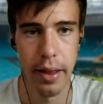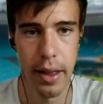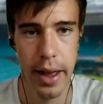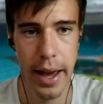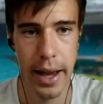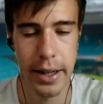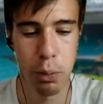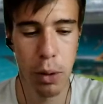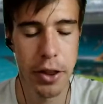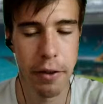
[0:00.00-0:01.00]
And he
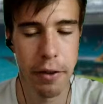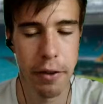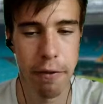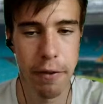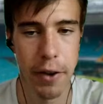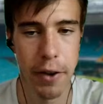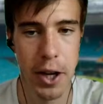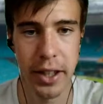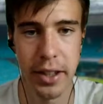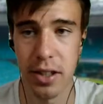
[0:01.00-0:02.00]
won the first point,
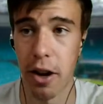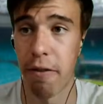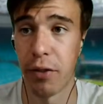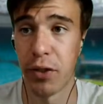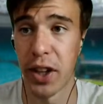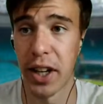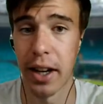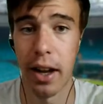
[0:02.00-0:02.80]
so 15-love.